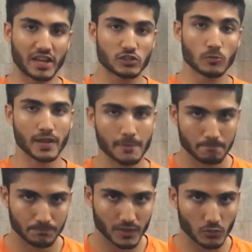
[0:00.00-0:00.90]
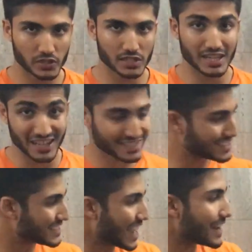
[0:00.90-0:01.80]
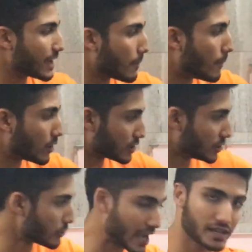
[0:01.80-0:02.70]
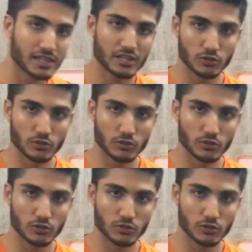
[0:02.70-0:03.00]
resume, which is a static model, right?